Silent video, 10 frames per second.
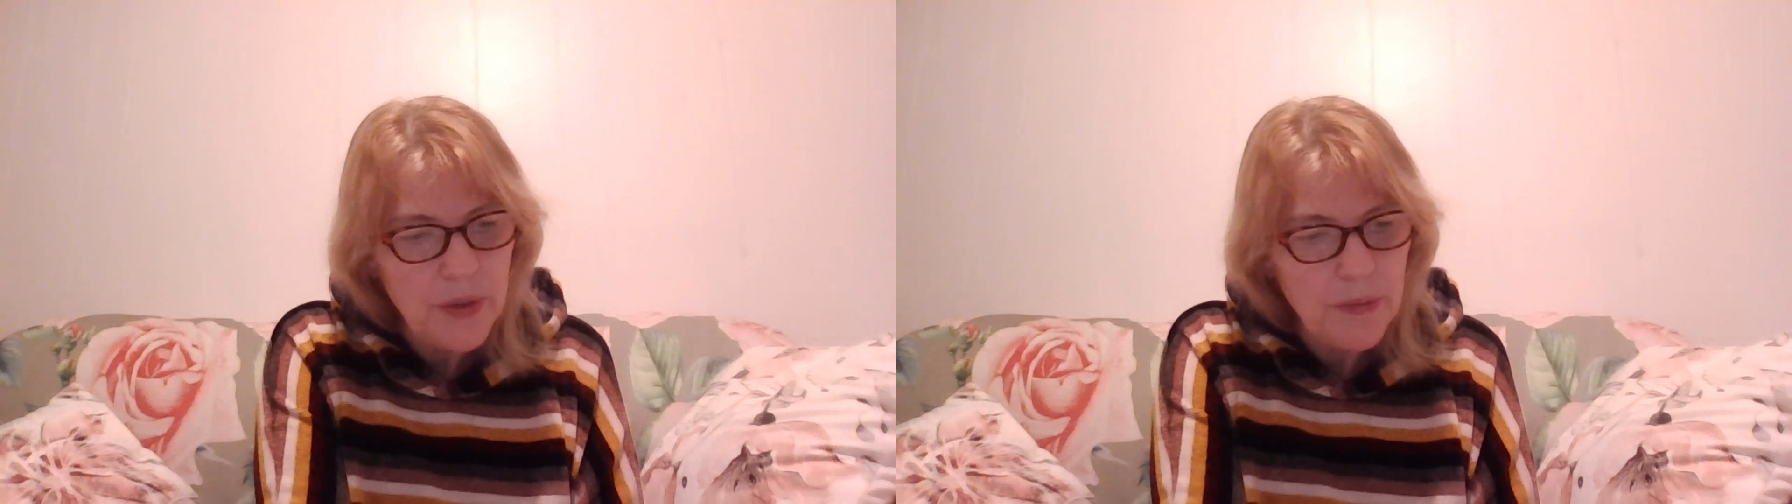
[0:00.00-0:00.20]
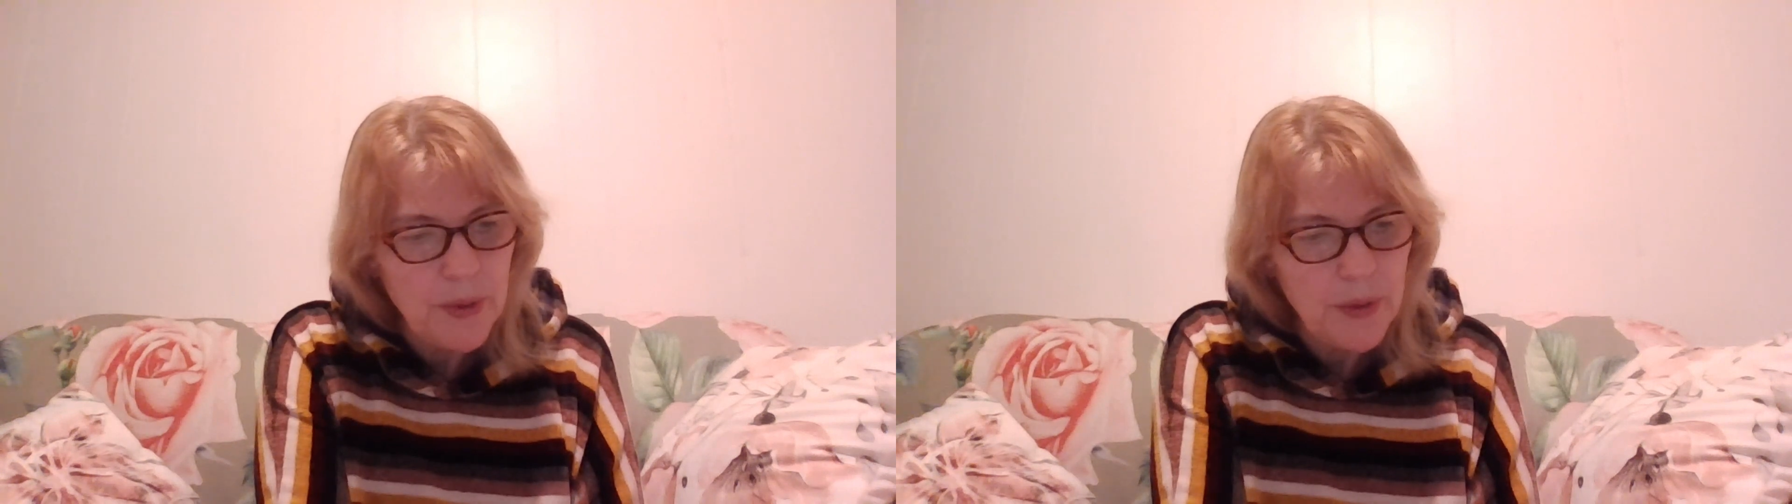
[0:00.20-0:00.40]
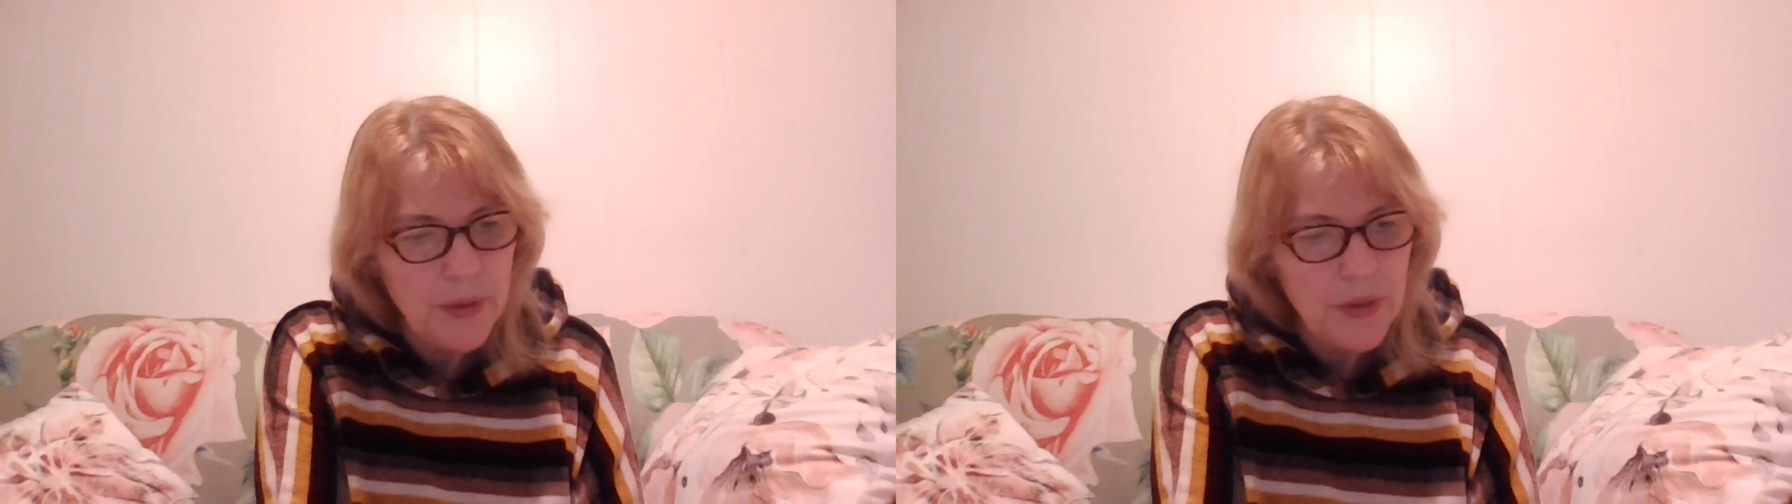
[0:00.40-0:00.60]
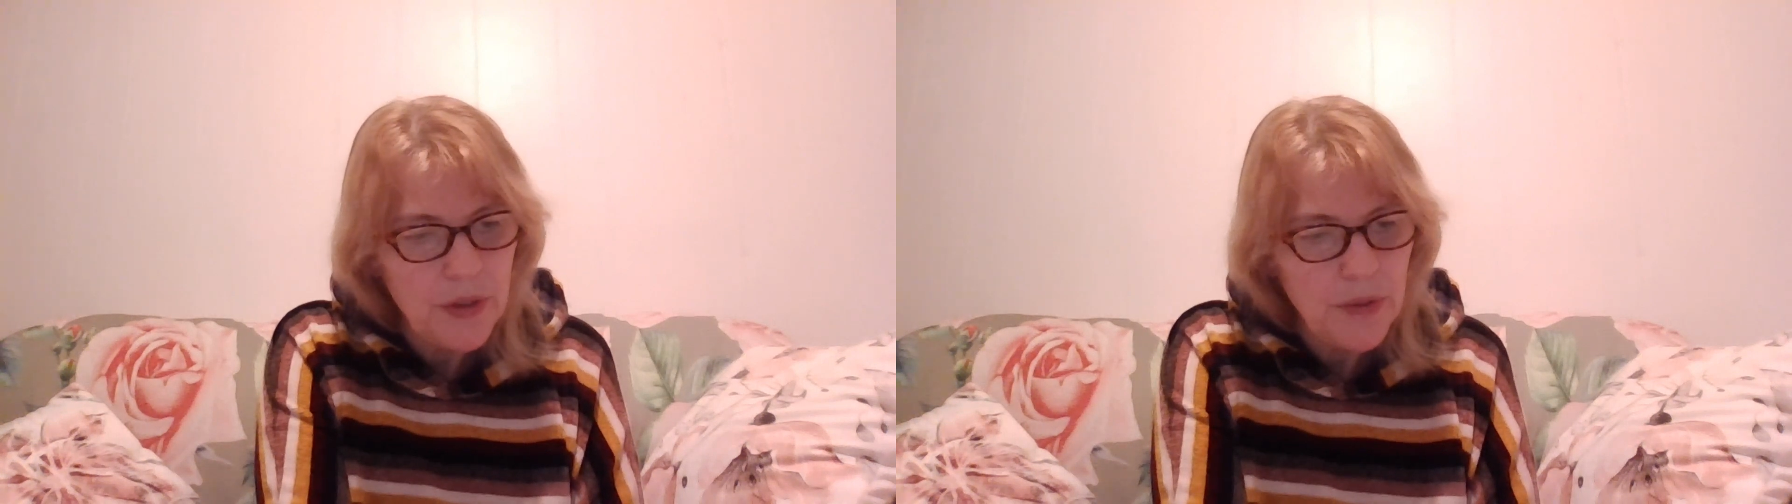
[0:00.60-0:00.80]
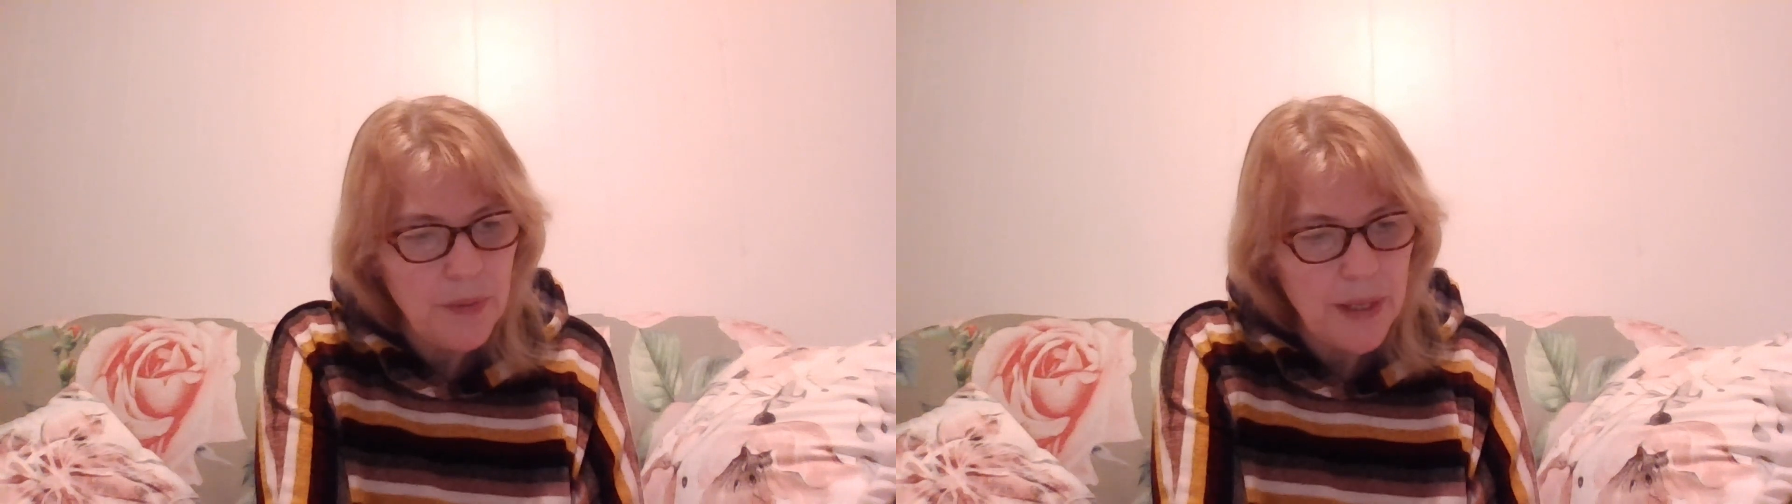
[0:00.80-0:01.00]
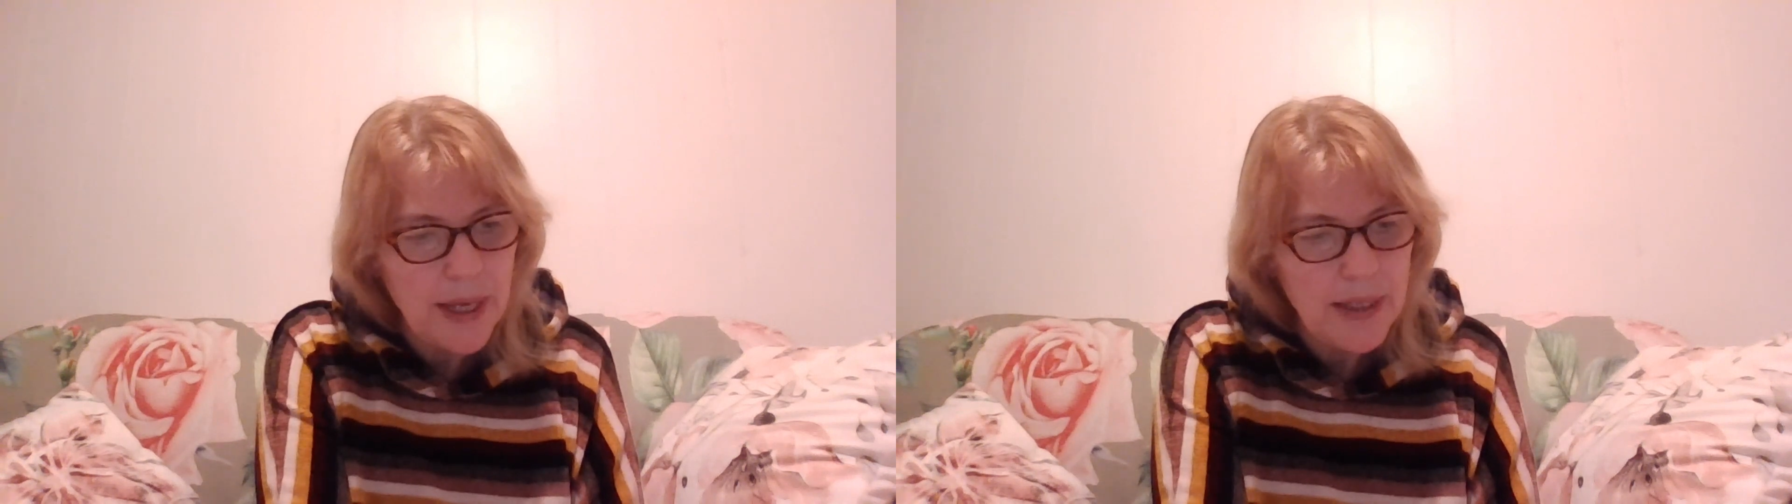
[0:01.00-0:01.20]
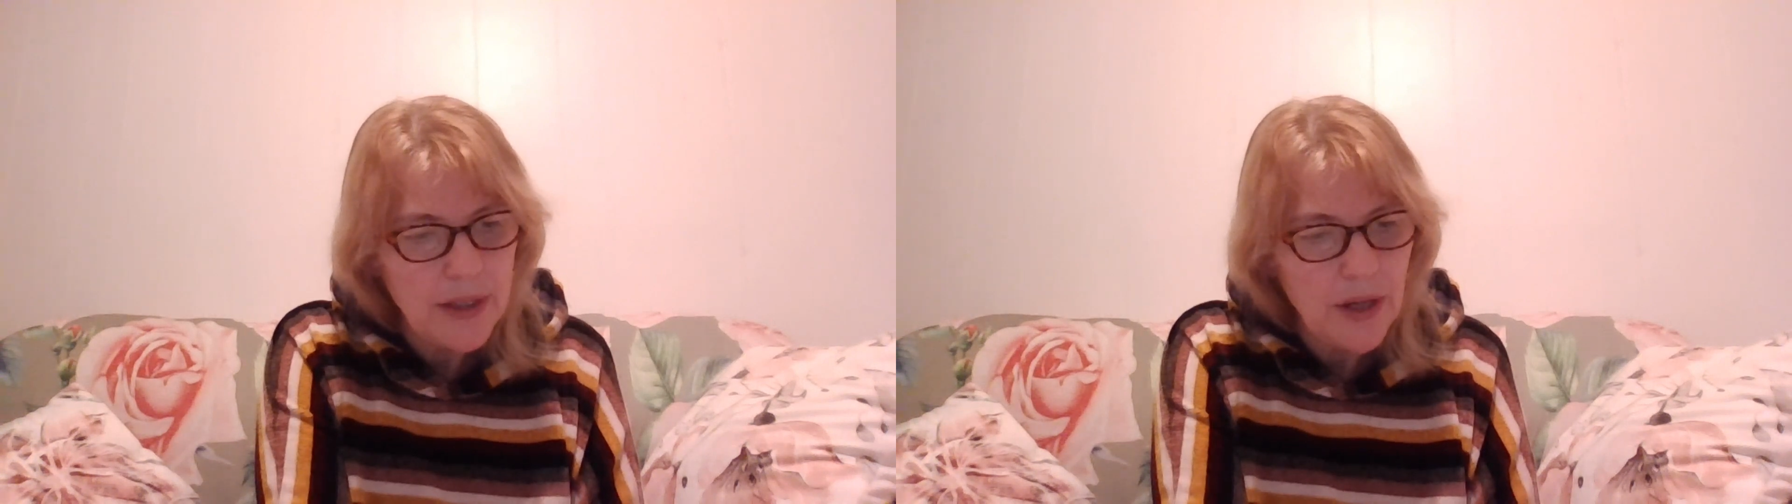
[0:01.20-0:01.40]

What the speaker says: spoons, 2 plates,